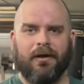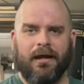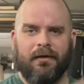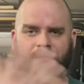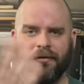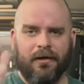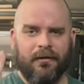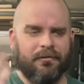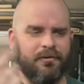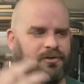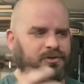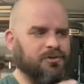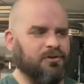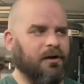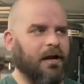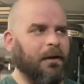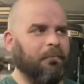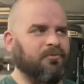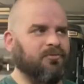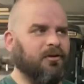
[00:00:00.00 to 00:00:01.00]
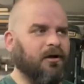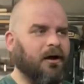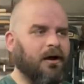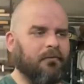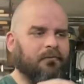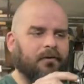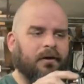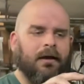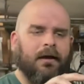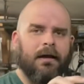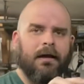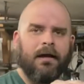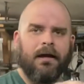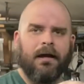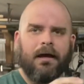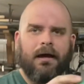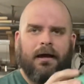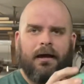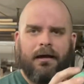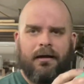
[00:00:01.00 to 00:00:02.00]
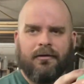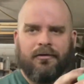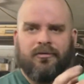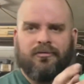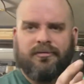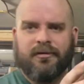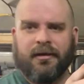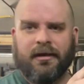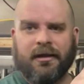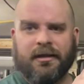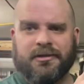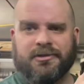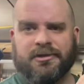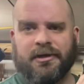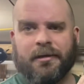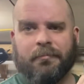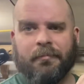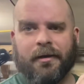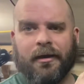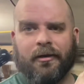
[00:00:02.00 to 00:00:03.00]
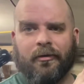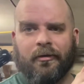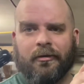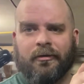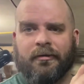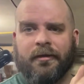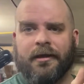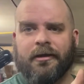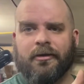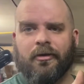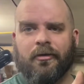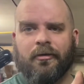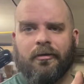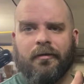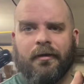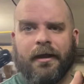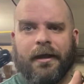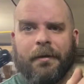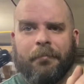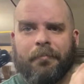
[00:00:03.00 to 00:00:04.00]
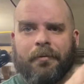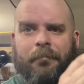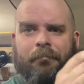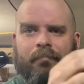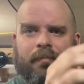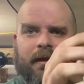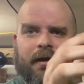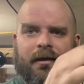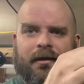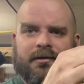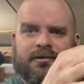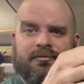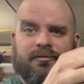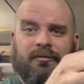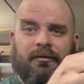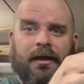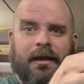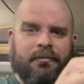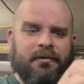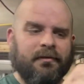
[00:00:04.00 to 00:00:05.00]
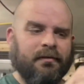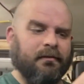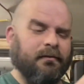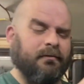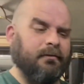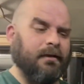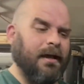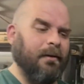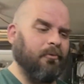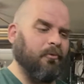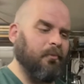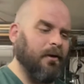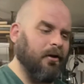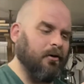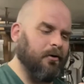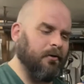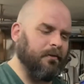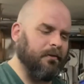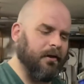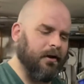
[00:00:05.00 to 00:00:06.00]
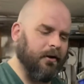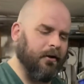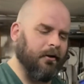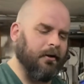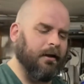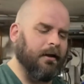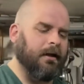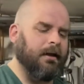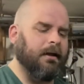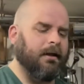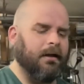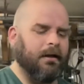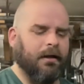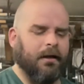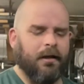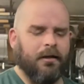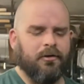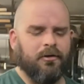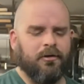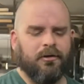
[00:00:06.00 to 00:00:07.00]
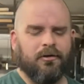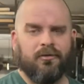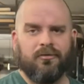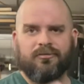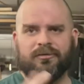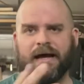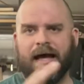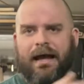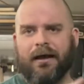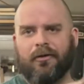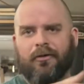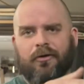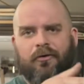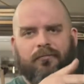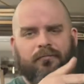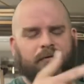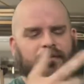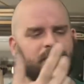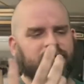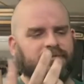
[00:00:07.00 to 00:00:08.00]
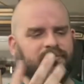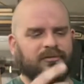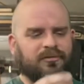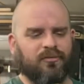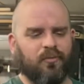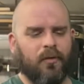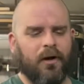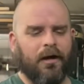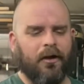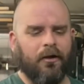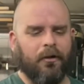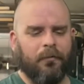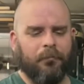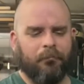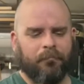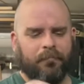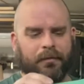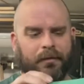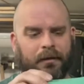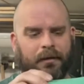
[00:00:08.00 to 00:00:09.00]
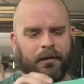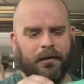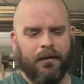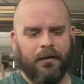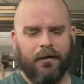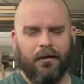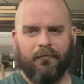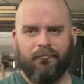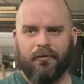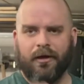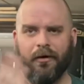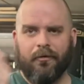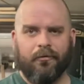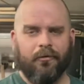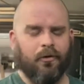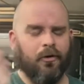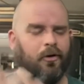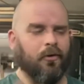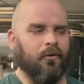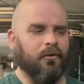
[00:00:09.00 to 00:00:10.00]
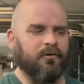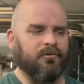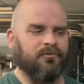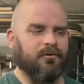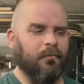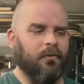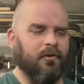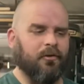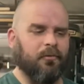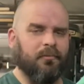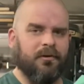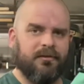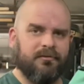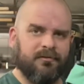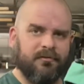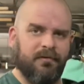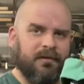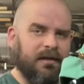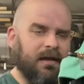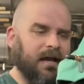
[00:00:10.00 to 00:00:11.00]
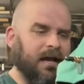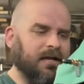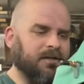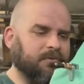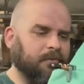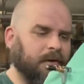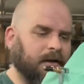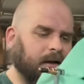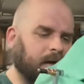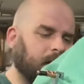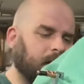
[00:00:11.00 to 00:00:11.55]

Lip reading: I've cut the straps off and using a sheet metal Cleco clamp, just clamped to the top of my hood there. You can use hot glue for this as well, Velcro or some other means of attachment.